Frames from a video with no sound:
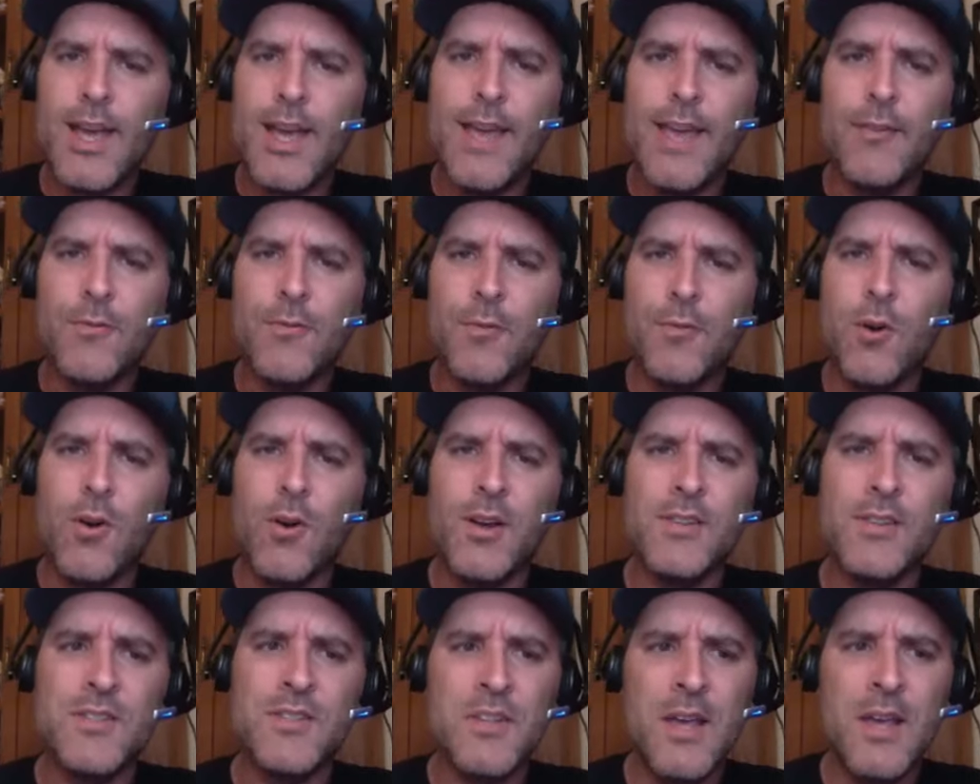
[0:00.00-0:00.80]
far as
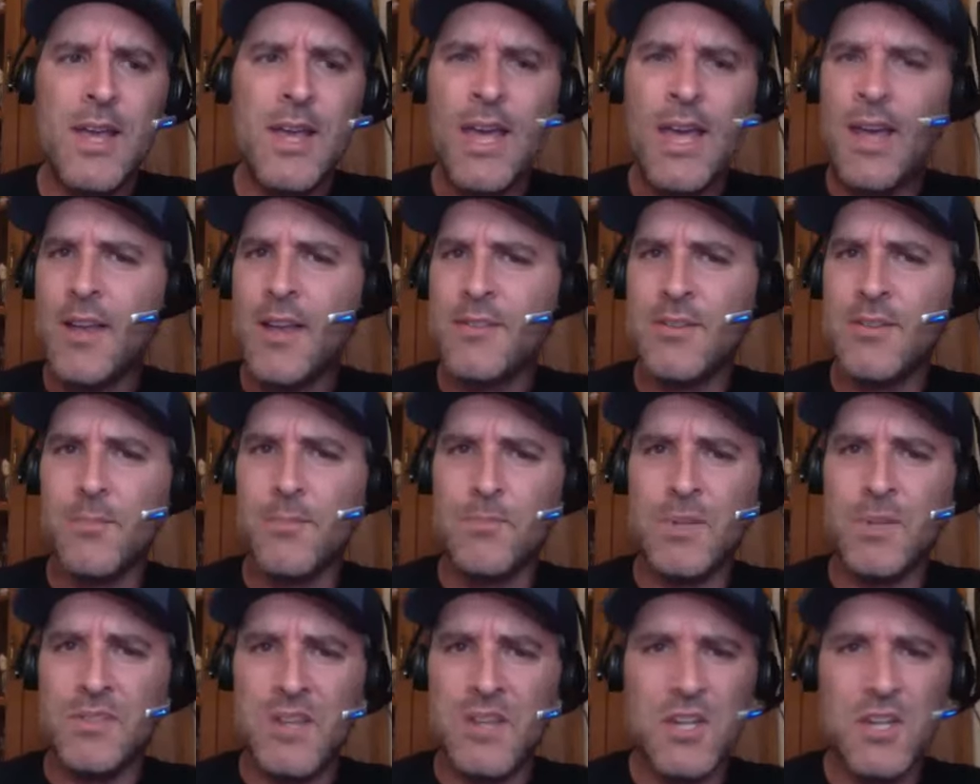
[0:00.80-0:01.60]
some
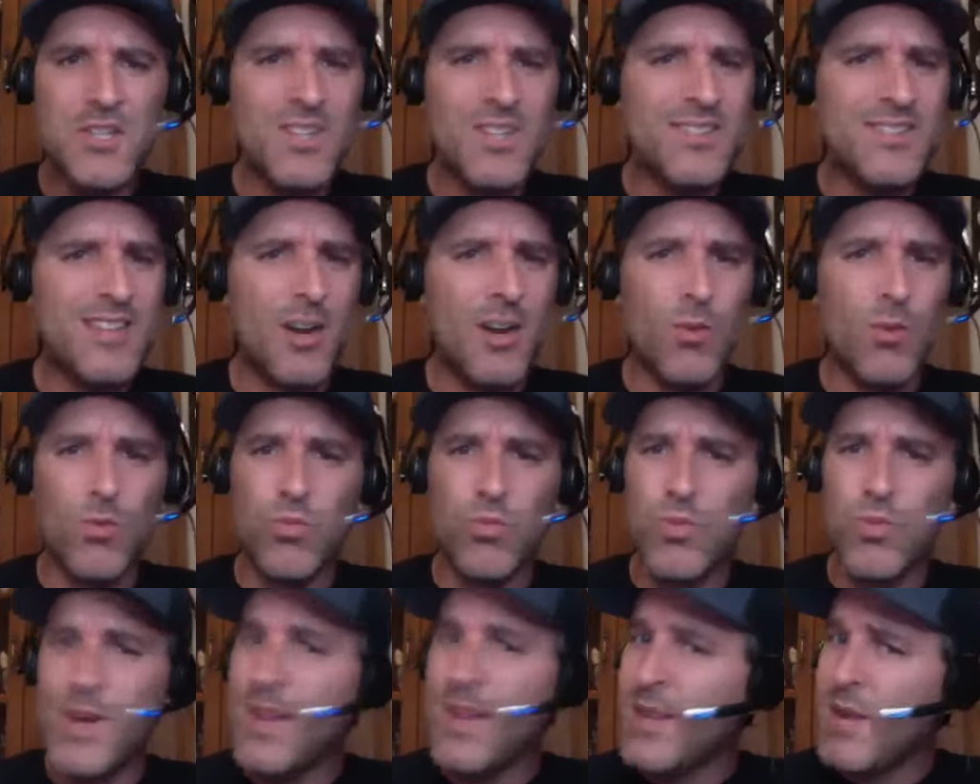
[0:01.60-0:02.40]
positions that are
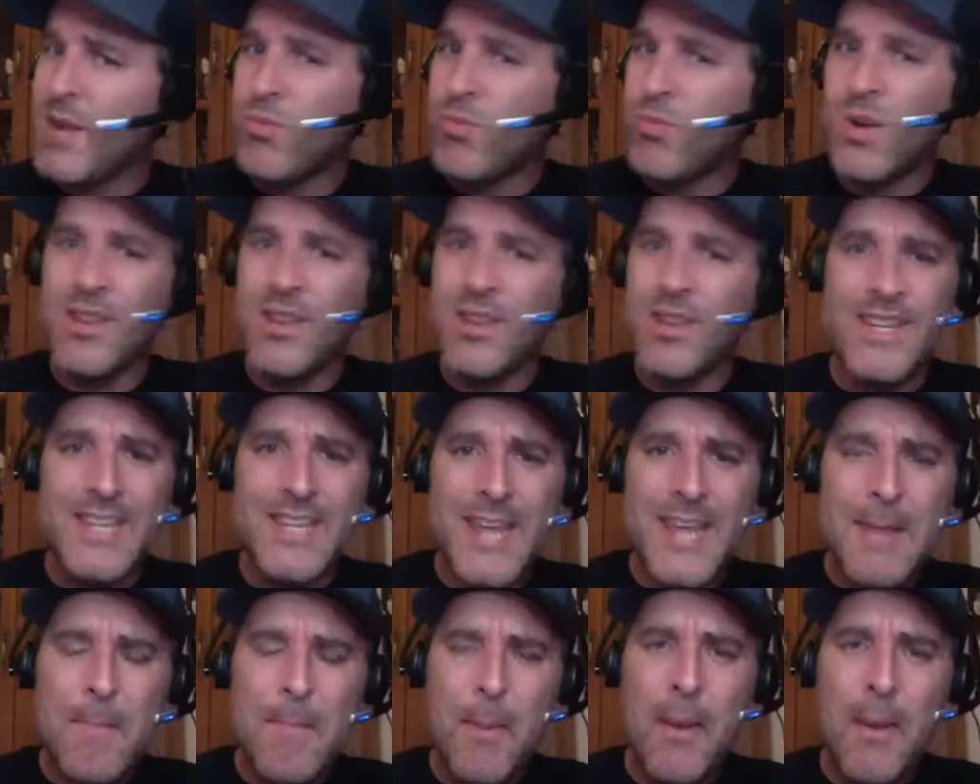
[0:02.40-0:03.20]
really, really
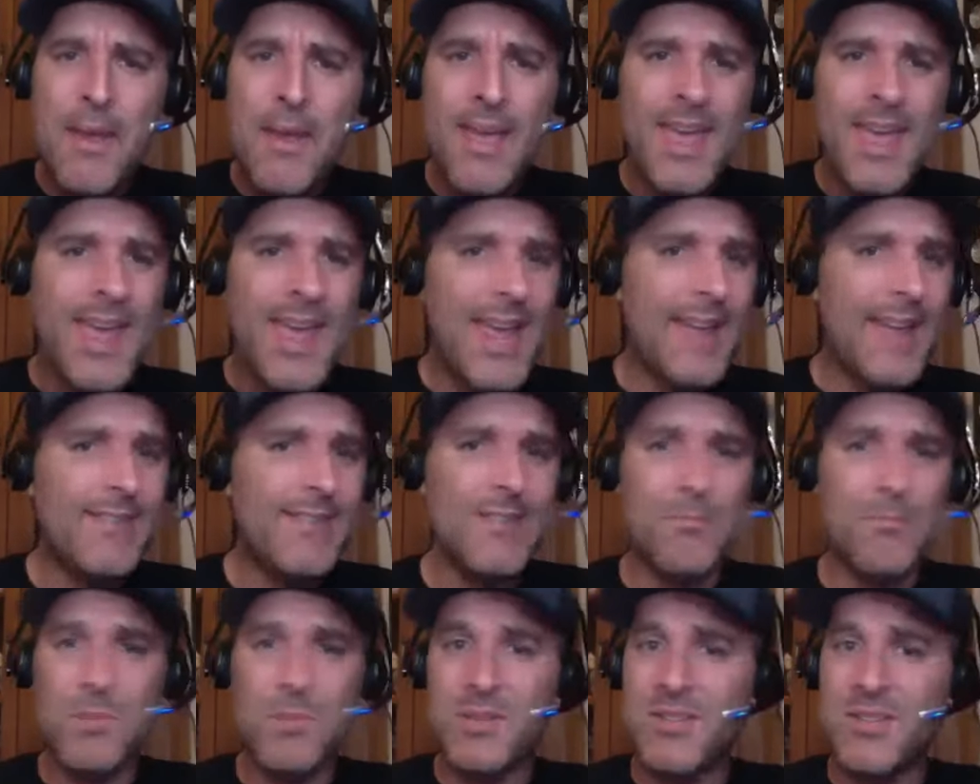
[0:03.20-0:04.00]
deep and some
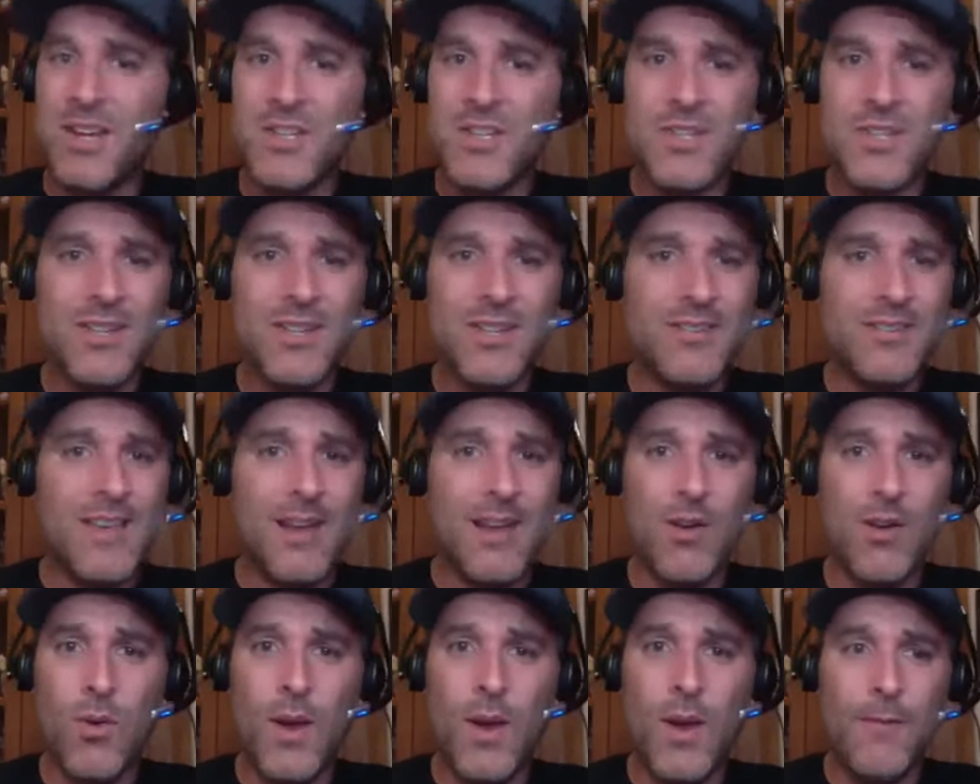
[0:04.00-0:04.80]
positions that,
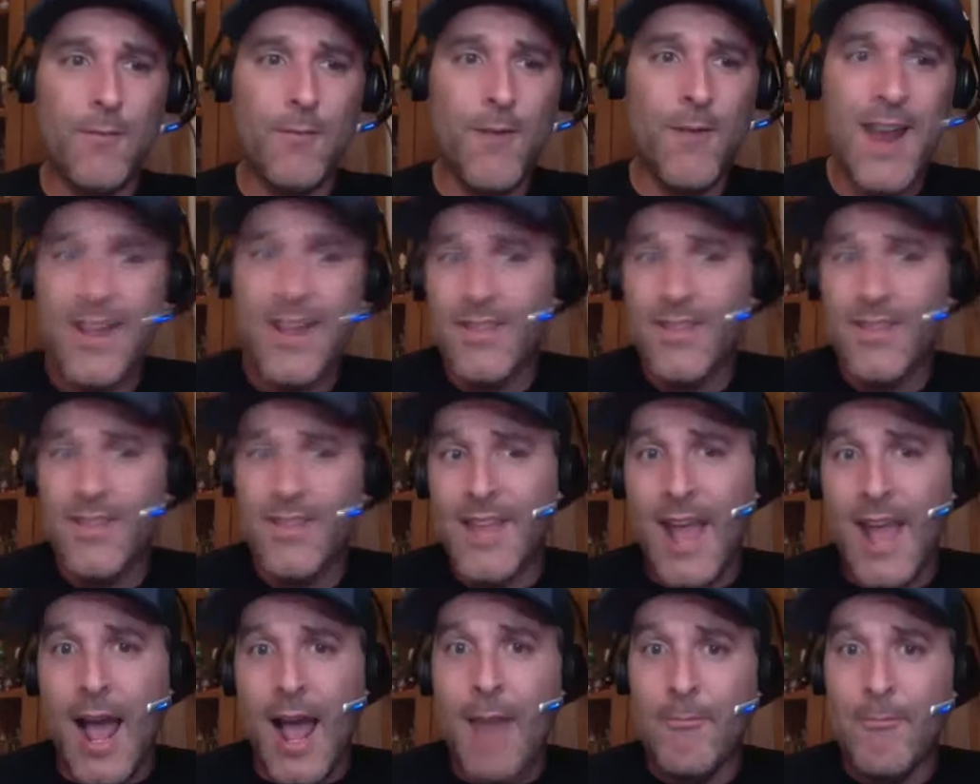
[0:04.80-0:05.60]
quite
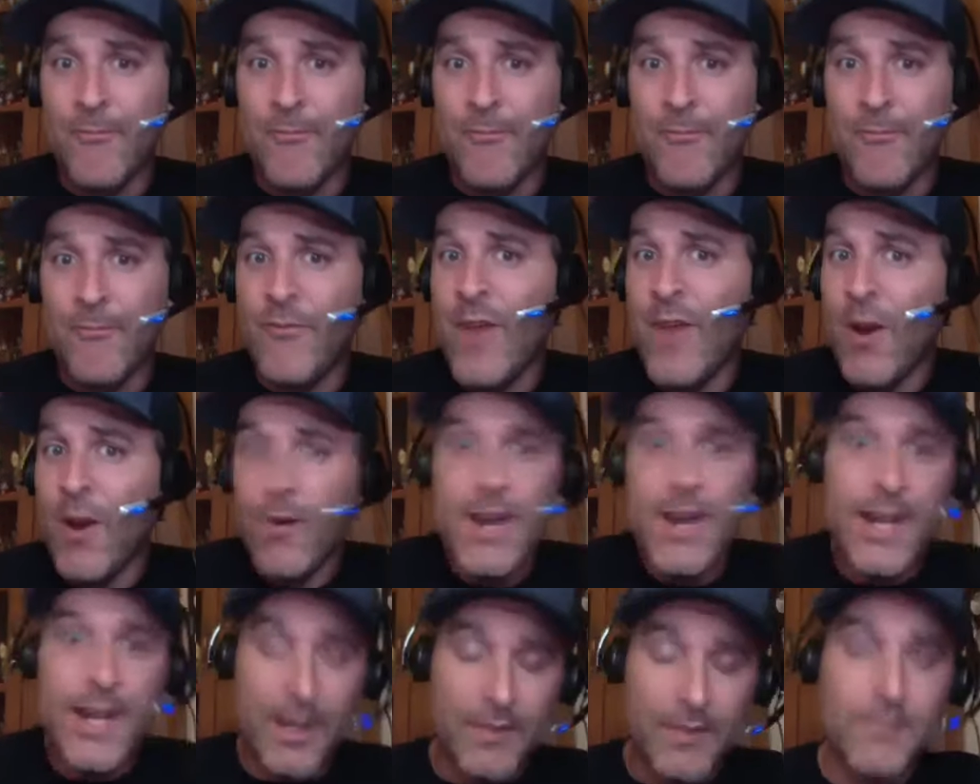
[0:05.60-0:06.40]
frankly, I'm very
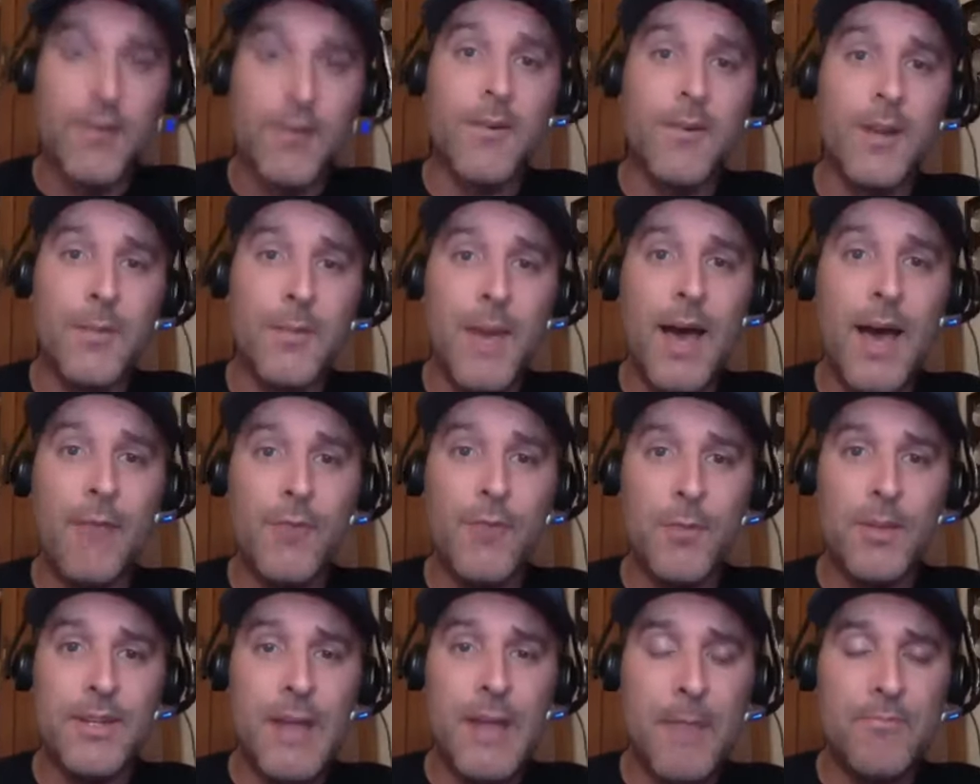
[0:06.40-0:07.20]
concerned about
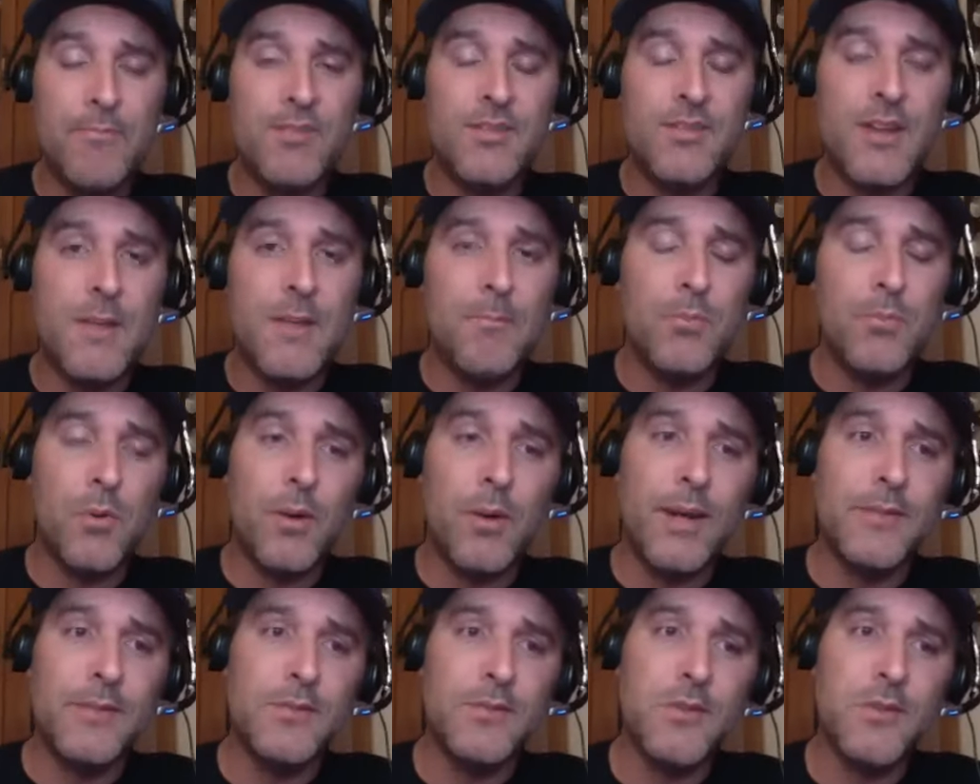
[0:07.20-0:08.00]
from a depth
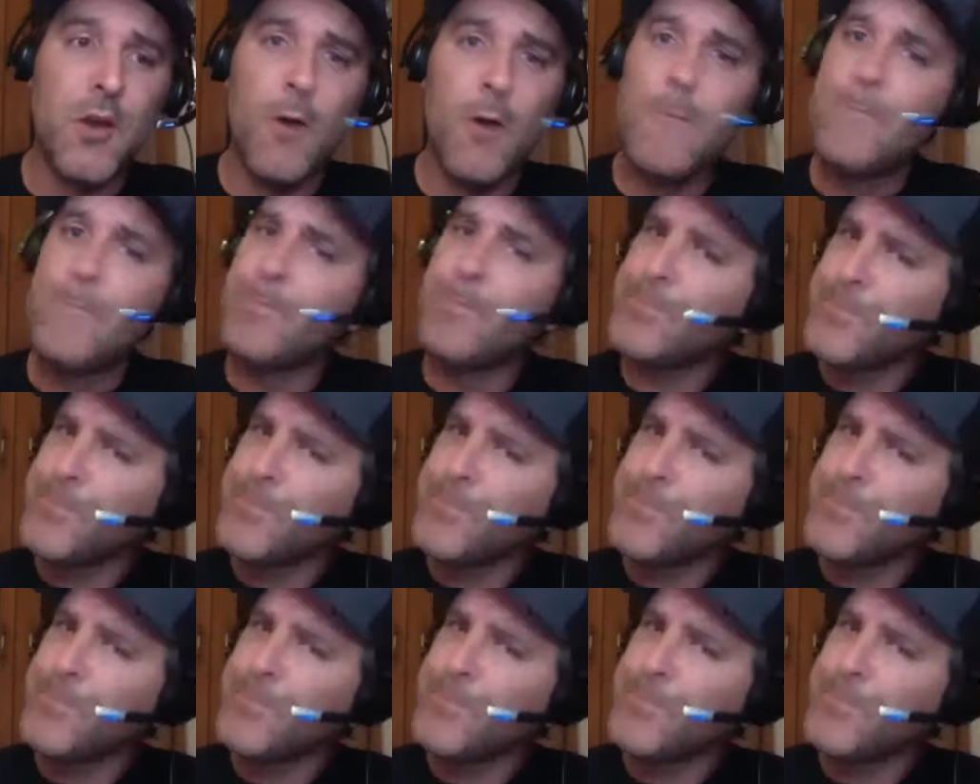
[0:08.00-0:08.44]
standpoint. So